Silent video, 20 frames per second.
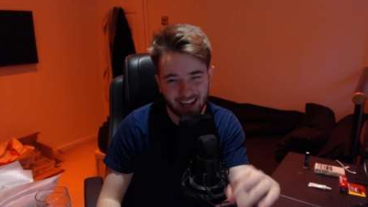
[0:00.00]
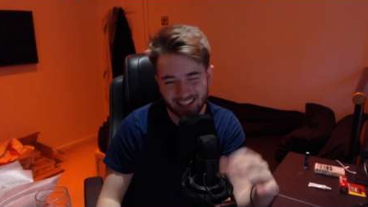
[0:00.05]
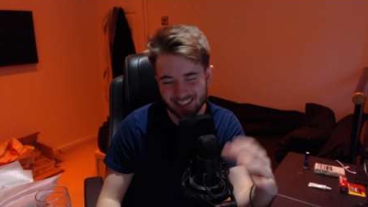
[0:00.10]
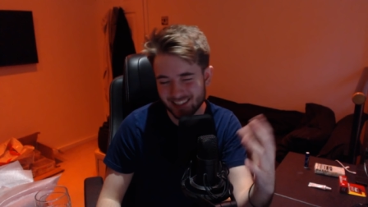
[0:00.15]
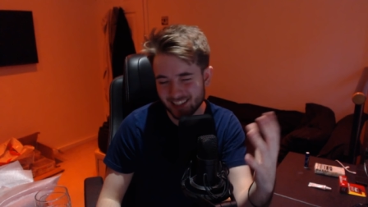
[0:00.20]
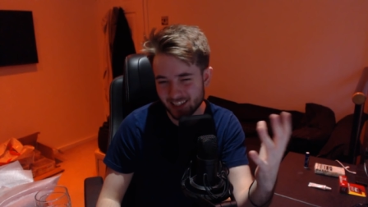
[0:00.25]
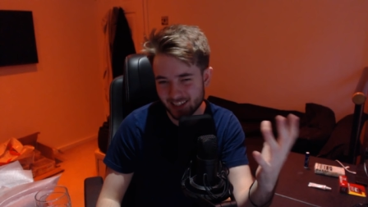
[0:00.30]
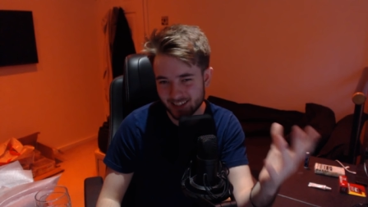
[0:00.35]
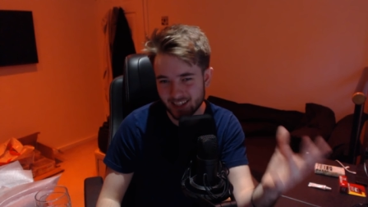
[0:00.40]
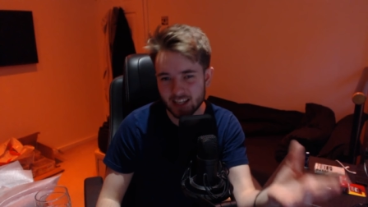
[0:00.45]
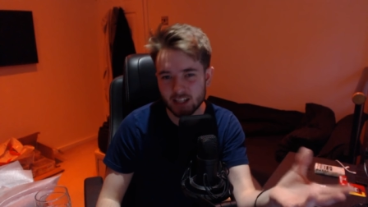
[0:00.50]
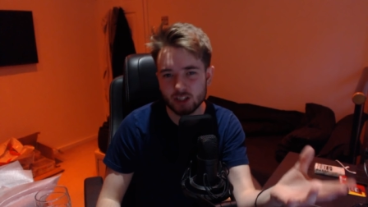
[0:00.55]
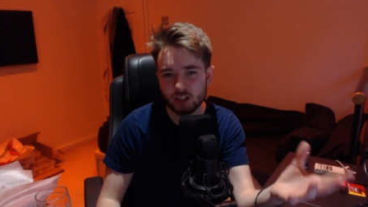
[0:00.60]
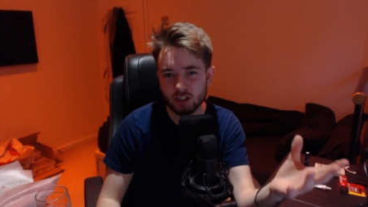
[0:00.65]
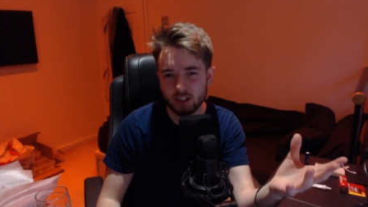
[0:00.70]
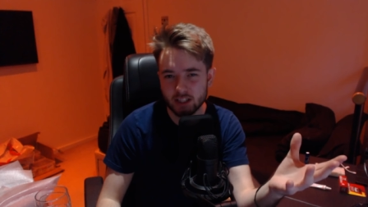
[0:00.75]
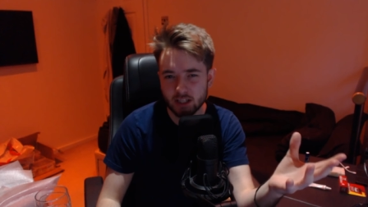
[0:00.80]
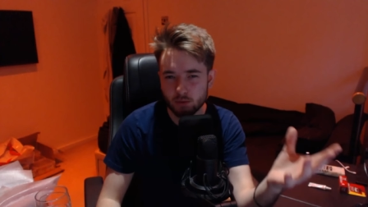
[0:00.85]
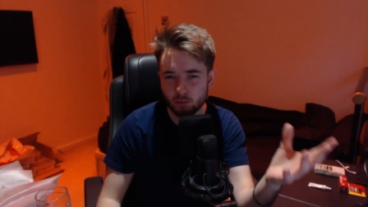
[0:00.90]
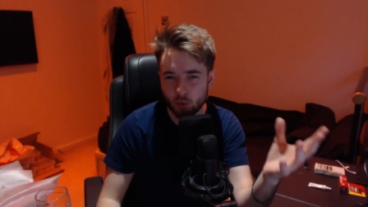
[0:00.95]
That's
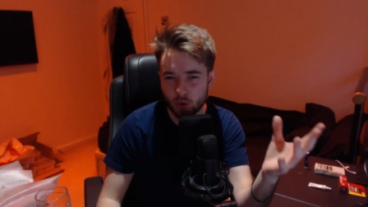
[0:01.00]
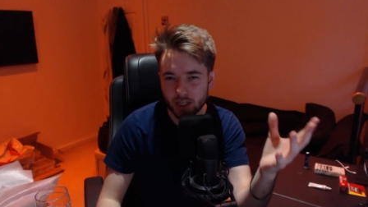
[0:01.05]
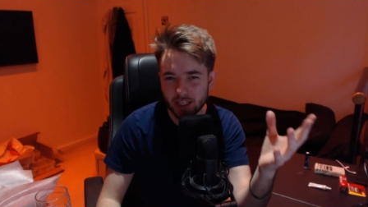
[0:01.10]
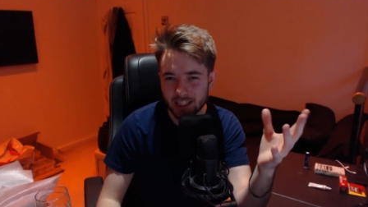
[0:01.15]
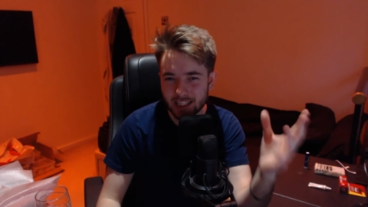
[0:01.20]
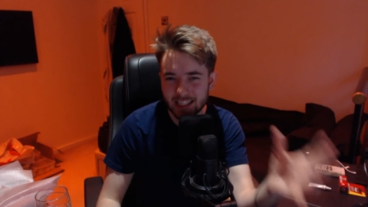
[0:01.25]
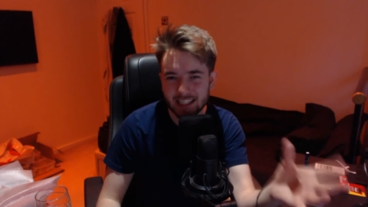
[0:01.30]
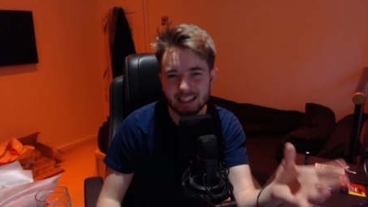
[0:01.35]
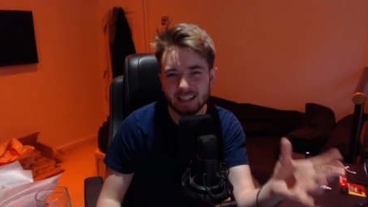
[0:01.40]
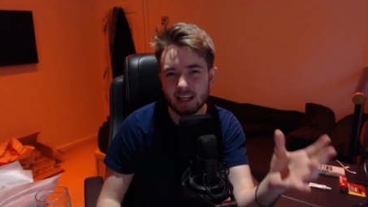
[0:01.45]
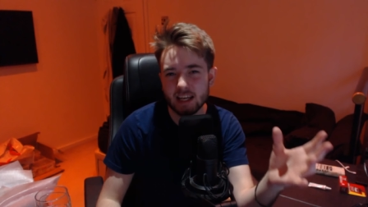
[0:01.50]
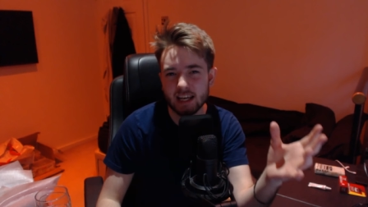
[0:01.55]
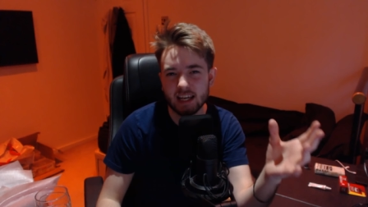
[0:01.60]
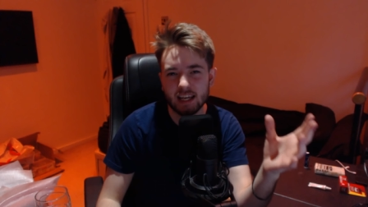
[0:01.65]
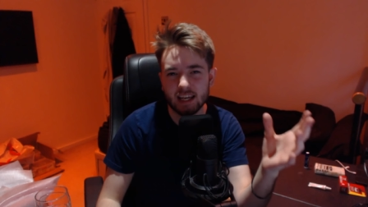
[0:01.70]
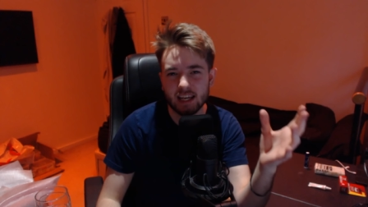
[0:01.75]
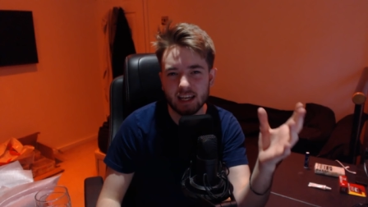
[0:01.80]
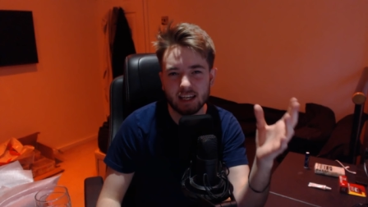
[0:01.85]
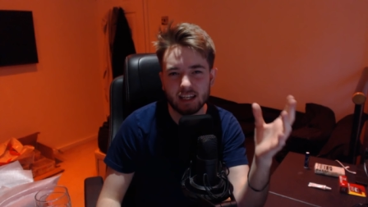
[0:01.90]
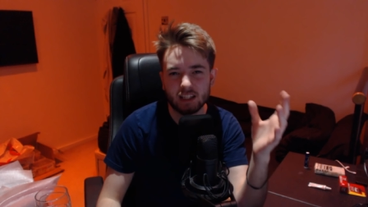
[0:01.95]
essentially what it is.
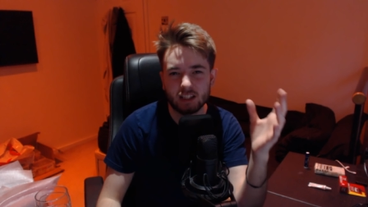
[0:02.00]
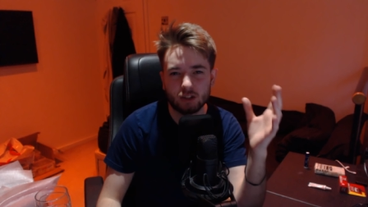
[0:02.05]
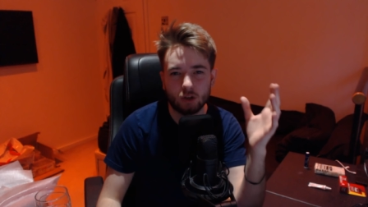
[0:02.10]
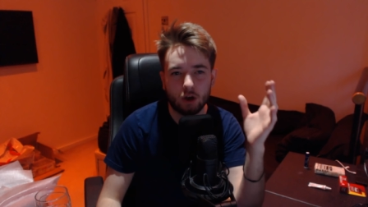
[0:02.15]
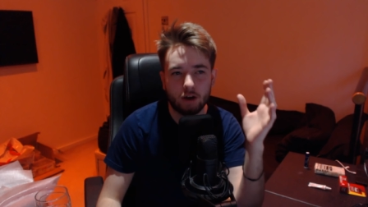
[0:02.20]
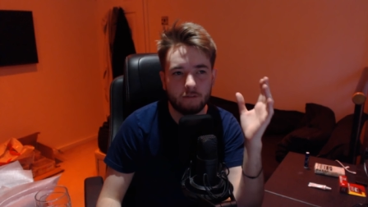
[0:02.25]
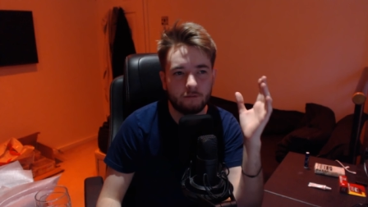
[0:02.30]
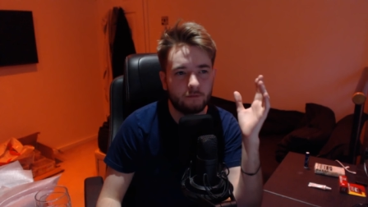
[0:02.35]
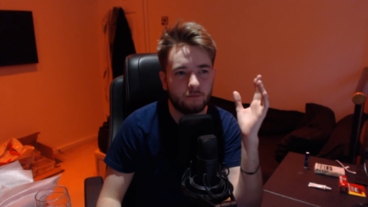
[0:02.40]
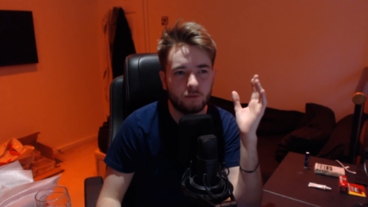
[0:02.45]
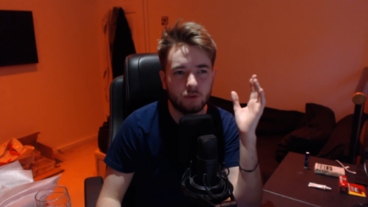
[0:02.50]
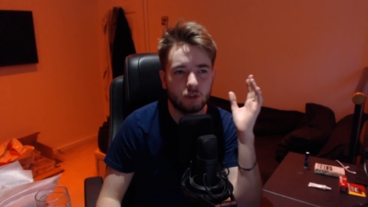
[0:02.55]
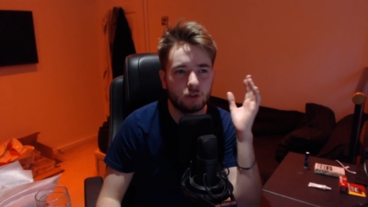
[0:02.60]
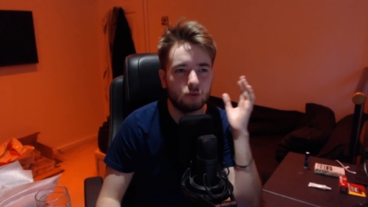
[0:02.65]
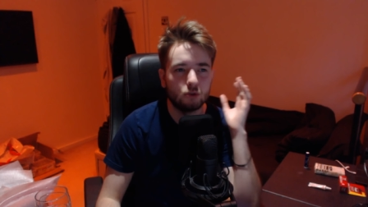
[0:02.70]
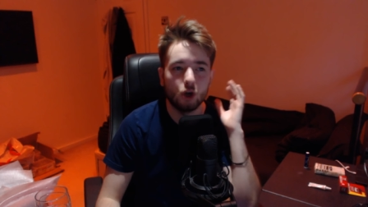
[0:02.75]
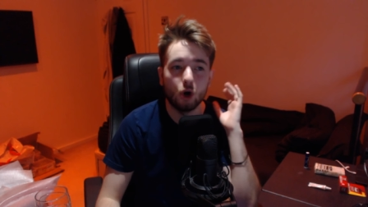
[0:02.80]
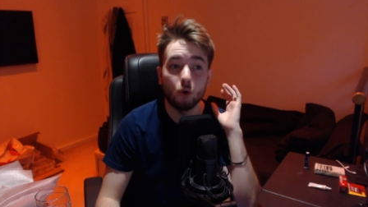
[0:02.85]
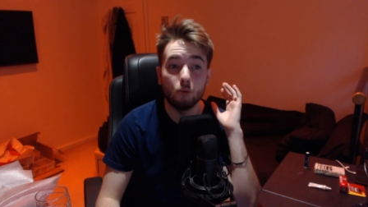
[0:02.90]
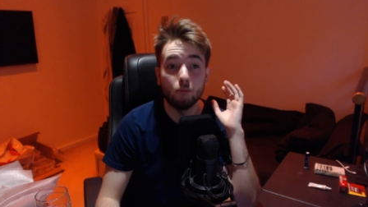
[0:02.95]
It's like,
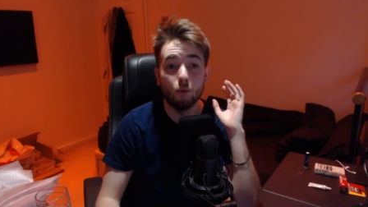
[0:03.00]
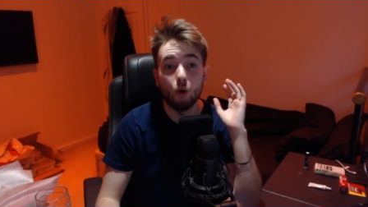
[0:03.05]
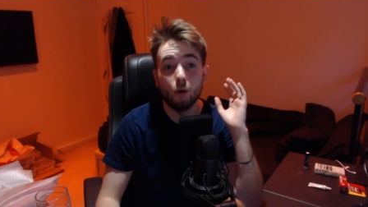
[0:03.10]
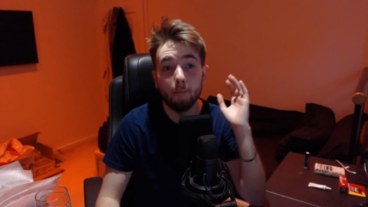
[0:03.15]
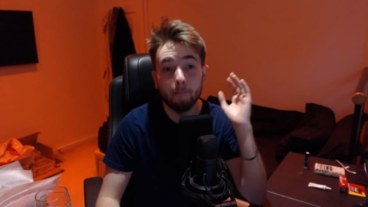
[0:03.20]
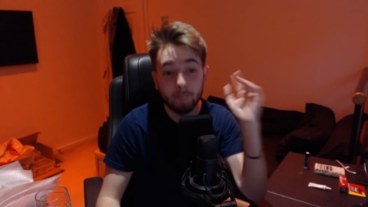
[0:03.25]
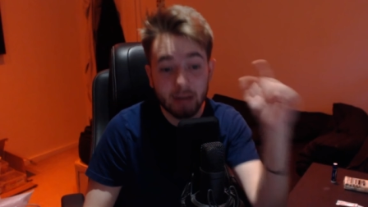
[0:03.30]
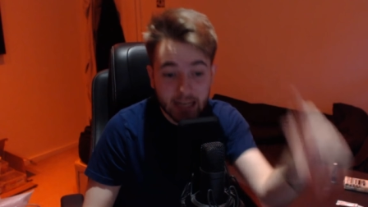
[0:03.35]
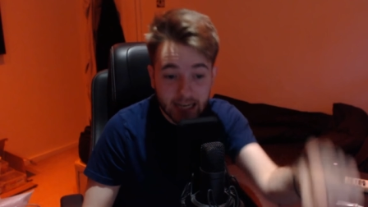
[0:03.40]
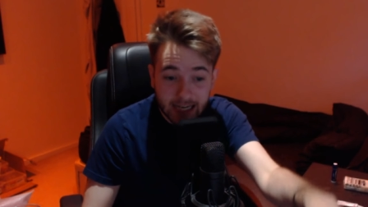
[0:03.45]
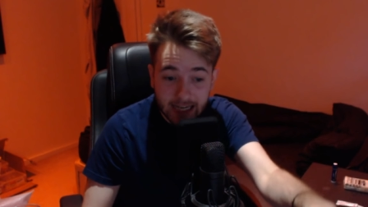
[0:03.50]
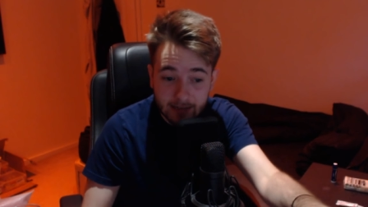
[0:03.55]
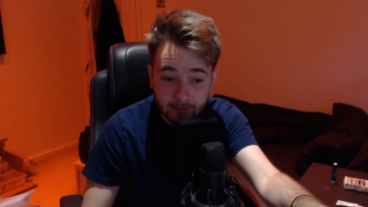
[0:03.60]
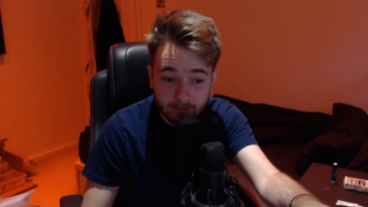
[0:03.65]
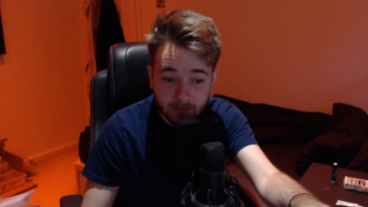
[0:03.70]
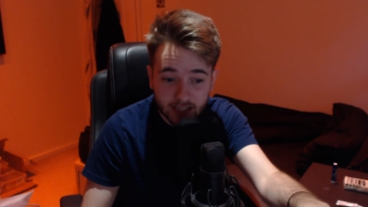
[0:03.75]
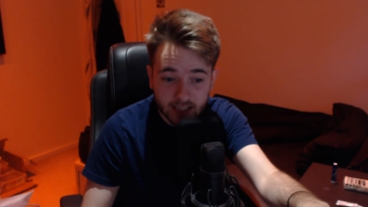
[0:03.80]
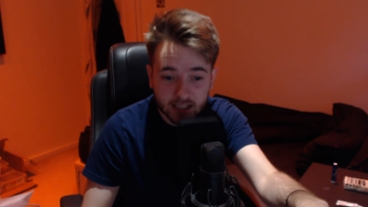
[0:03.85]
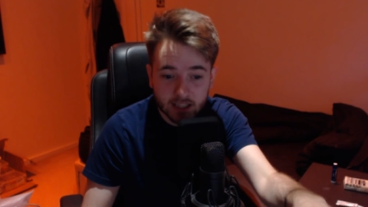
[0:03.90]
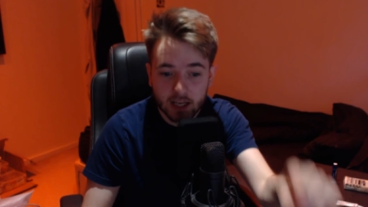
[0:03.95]
you know, more
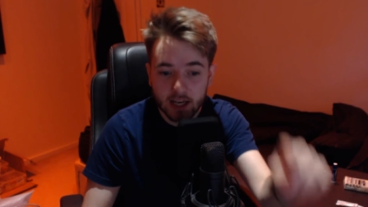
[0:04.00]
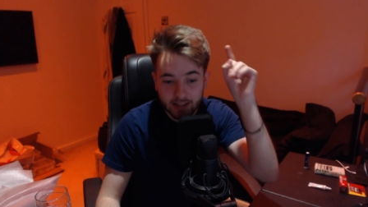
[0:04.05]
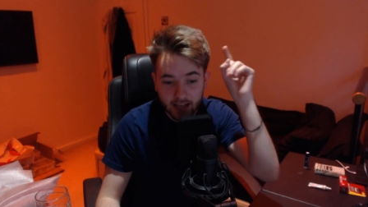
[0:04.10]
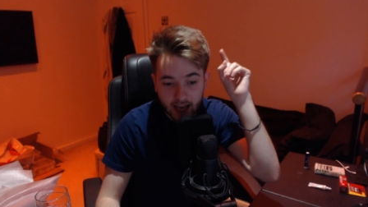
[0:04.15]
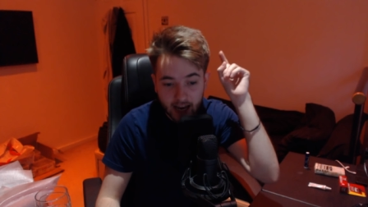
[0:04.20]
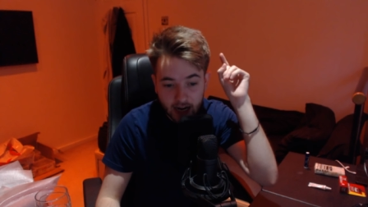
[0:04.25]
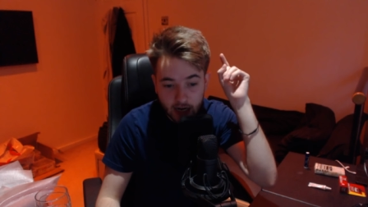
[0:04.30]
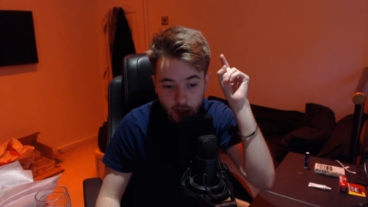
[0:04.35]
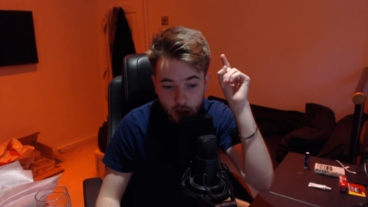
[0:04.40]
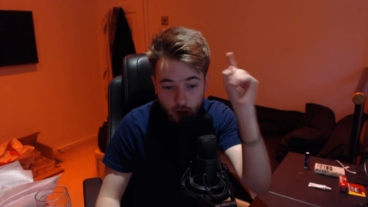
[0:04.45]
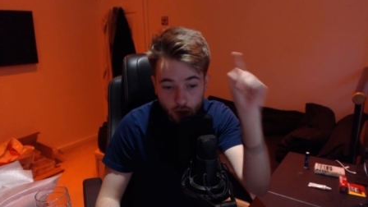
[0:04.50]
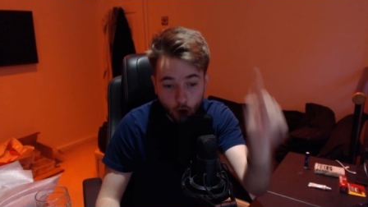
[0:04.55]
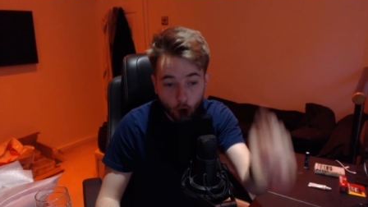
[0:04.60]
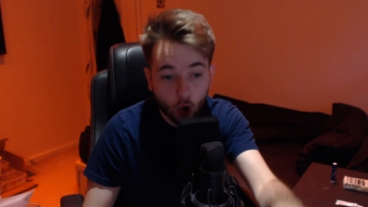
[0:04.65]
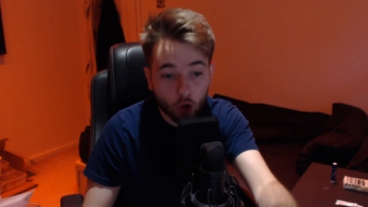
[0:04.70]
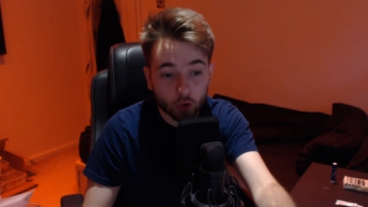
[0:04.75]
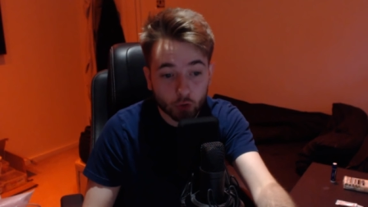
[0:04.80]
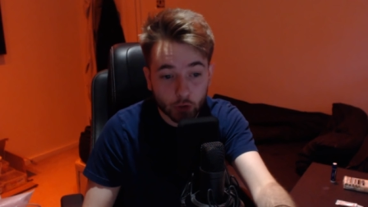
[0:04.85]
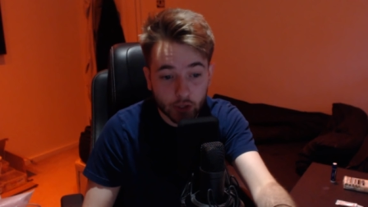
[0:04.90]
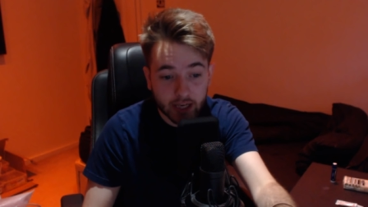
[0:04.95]
memes, they're
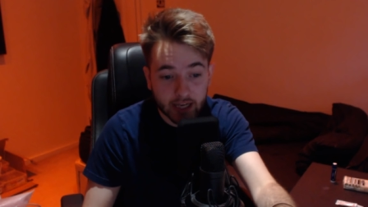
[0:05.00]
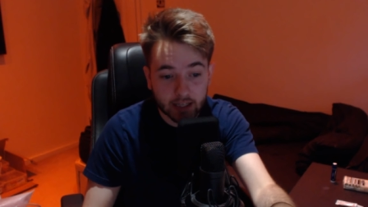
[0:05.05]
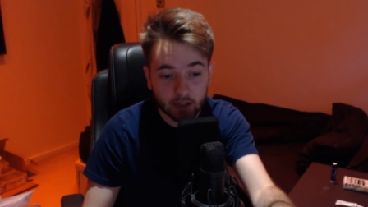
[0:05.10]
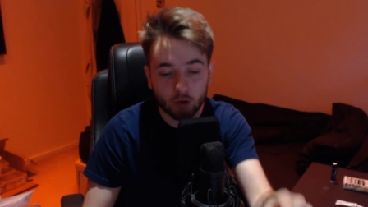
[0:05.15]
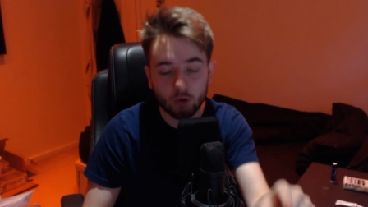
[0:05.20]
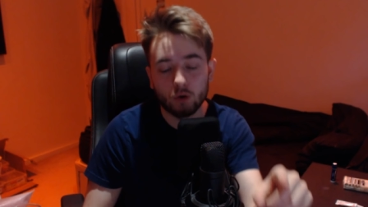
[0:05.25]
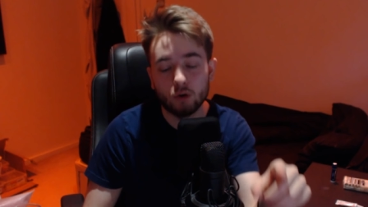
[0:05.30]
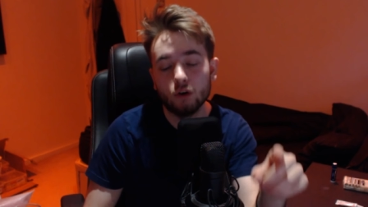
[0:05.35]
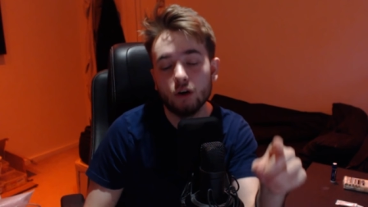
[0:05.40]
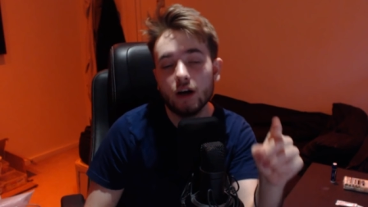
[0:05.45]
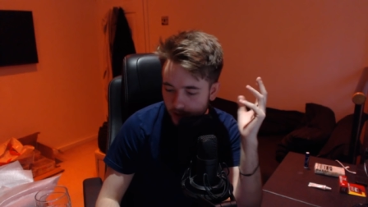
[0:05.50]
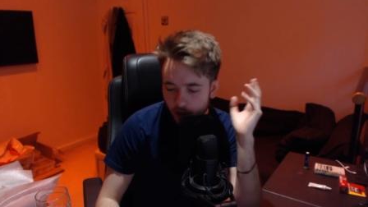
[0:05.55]
not legal.